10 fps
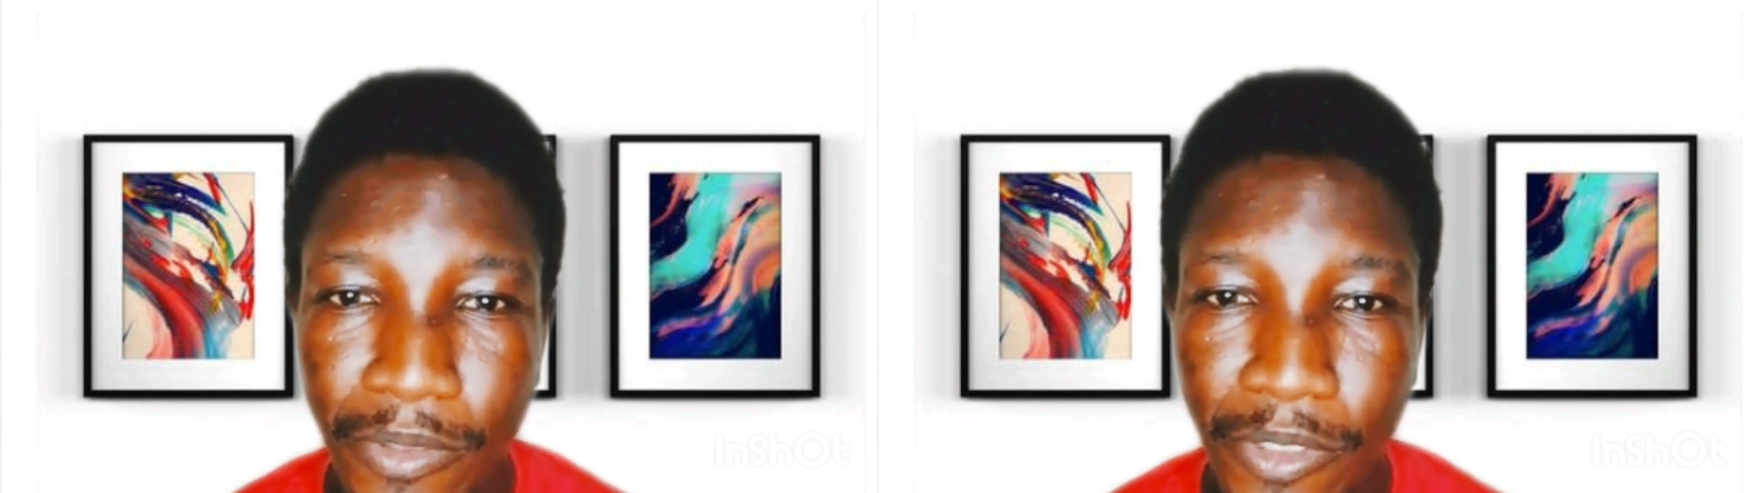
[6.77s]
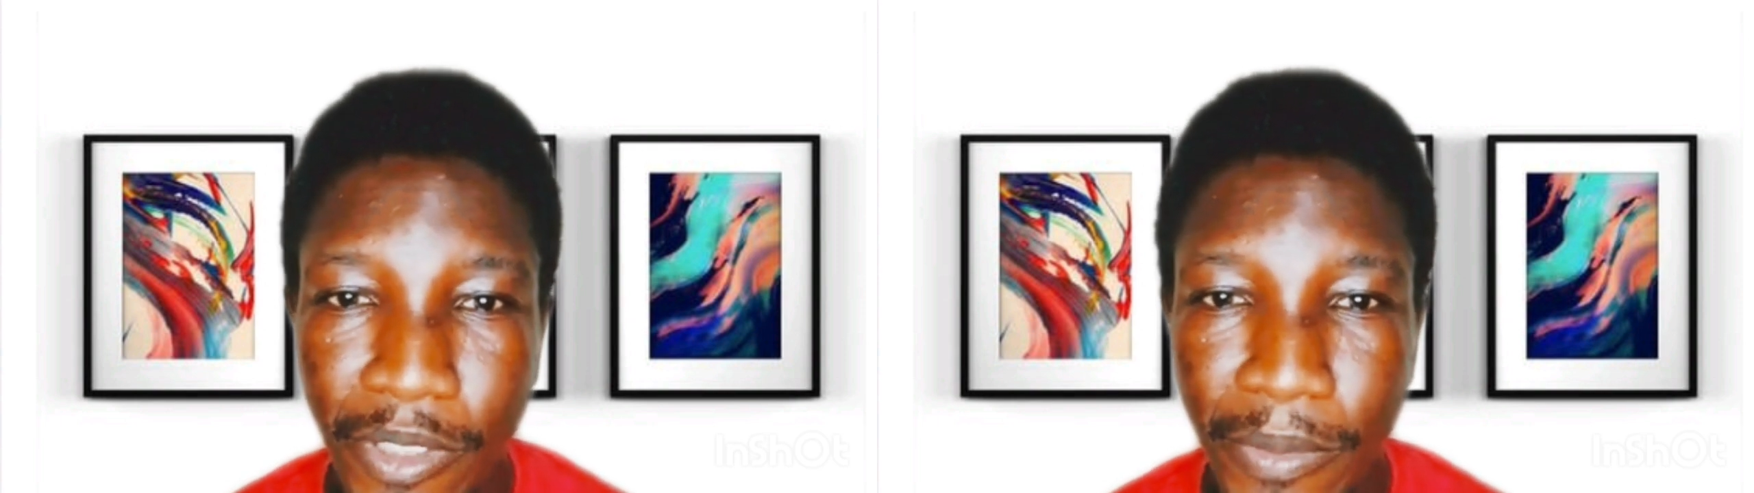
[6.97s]

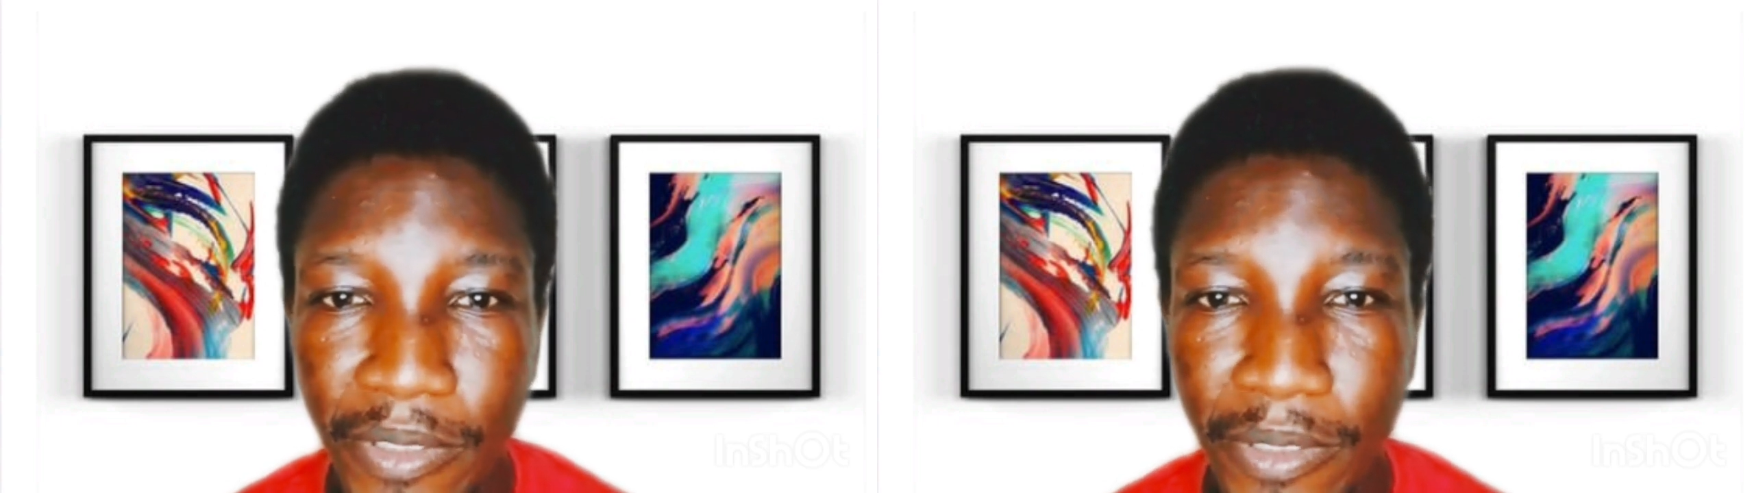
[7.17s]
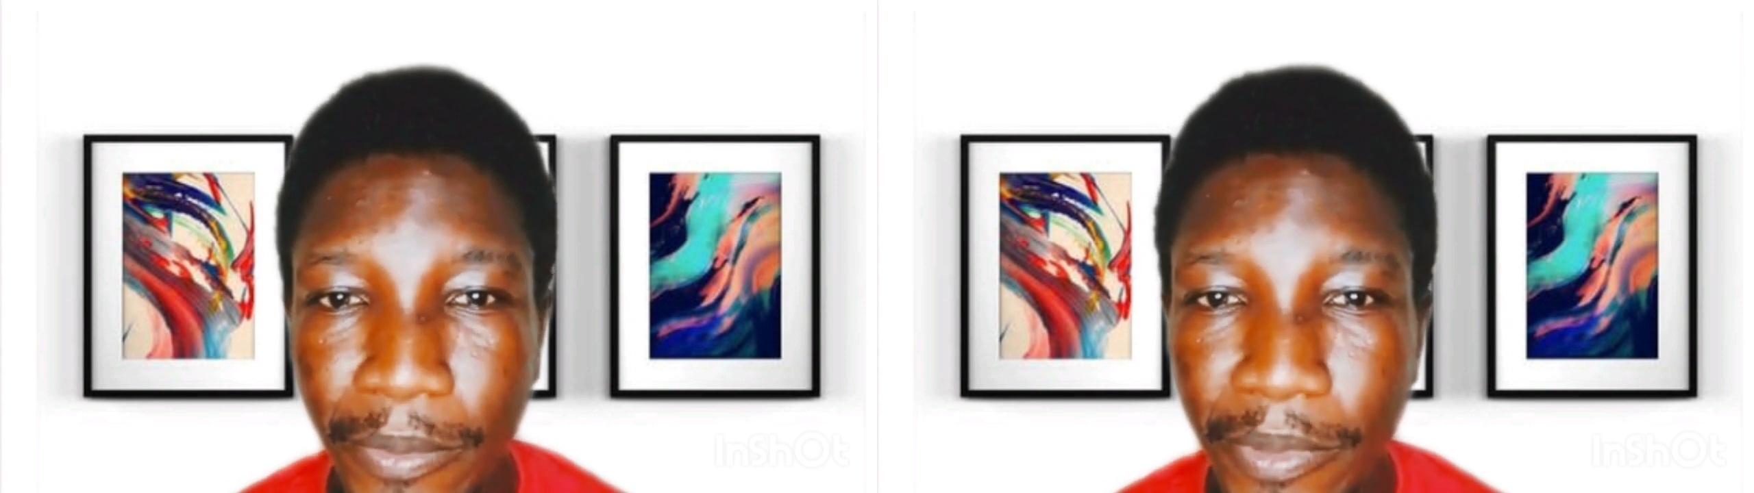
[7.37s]
Journey
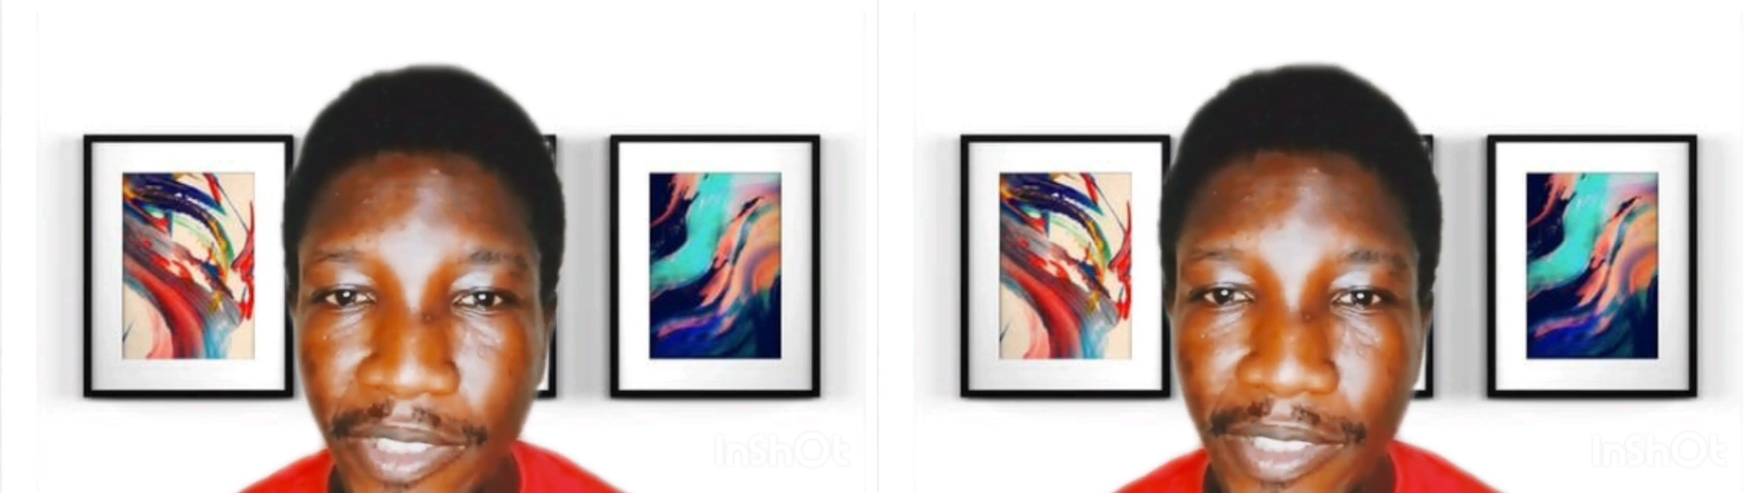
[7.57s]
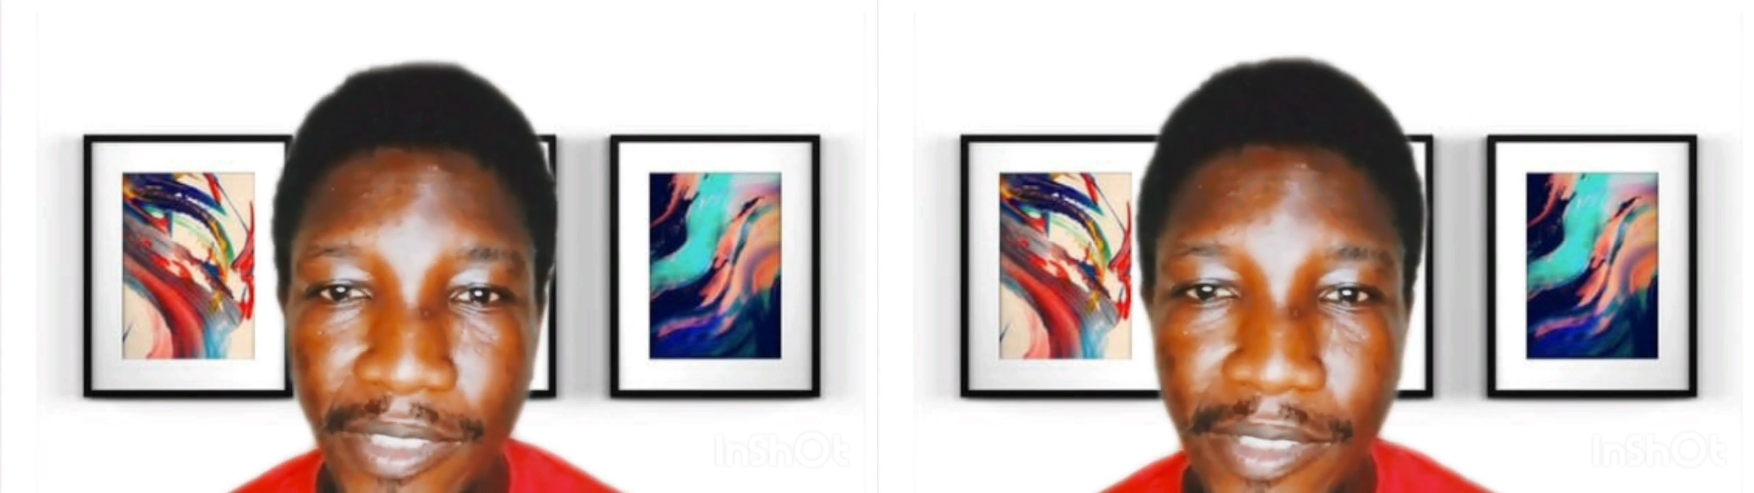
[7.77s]
Beyond
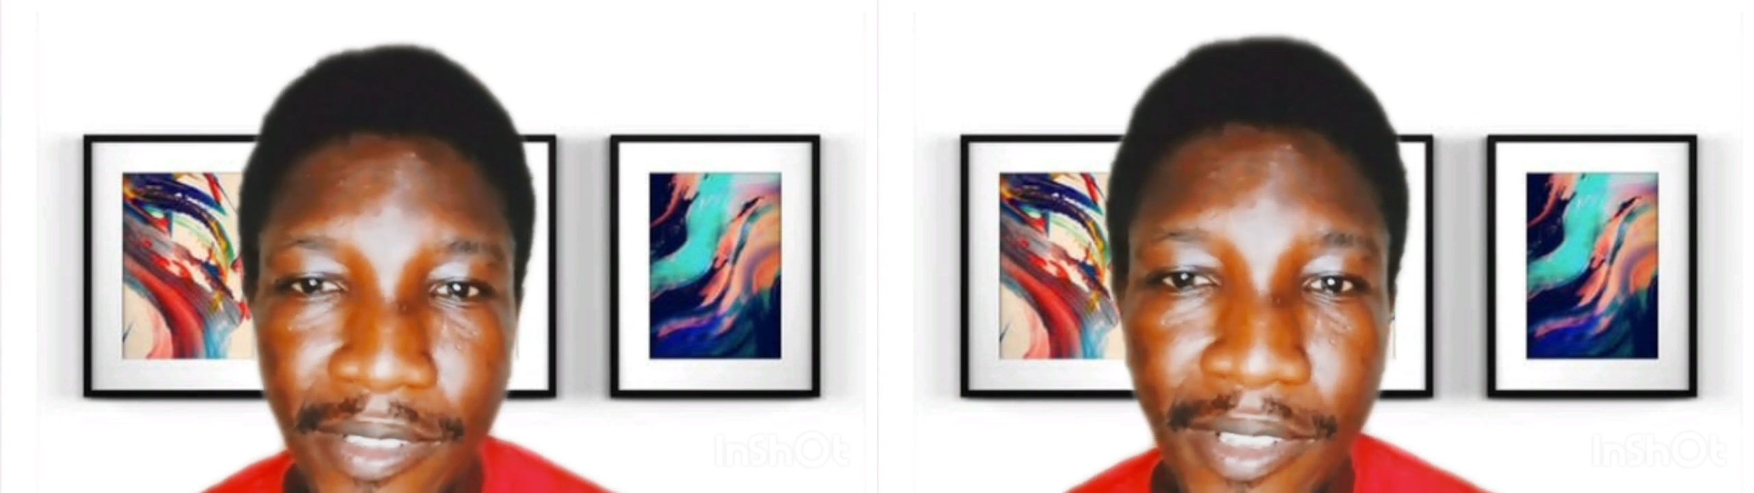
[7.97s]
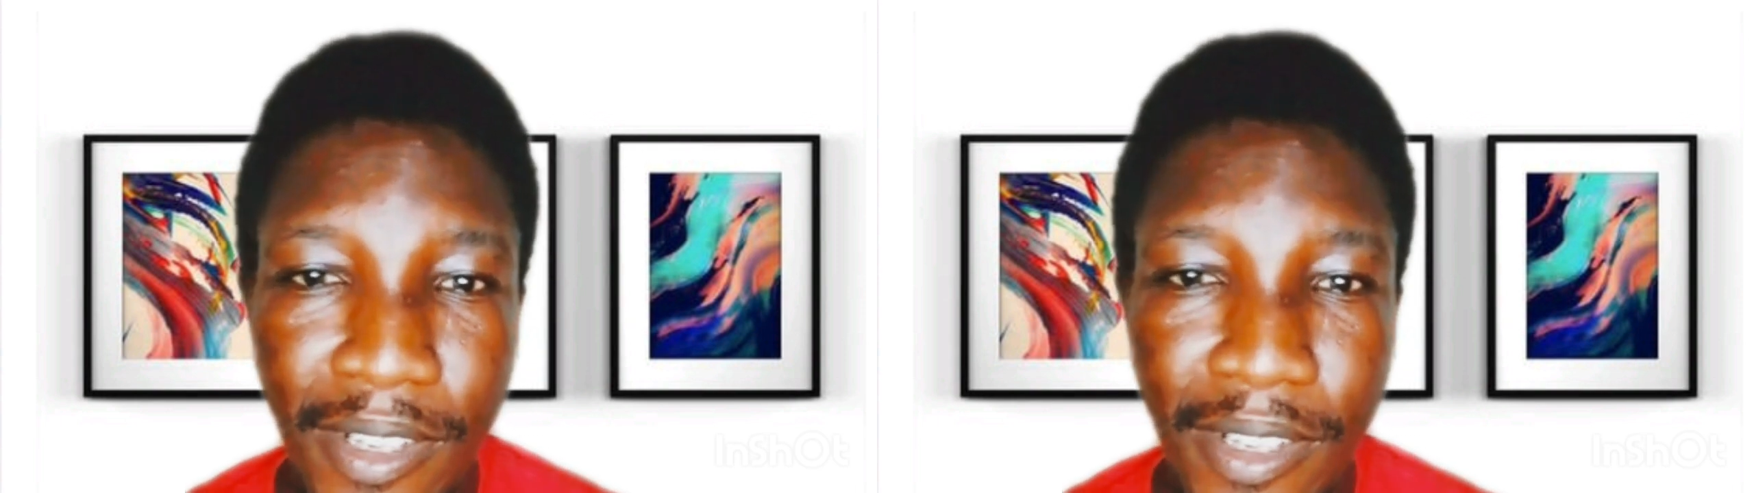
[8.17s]
Borders.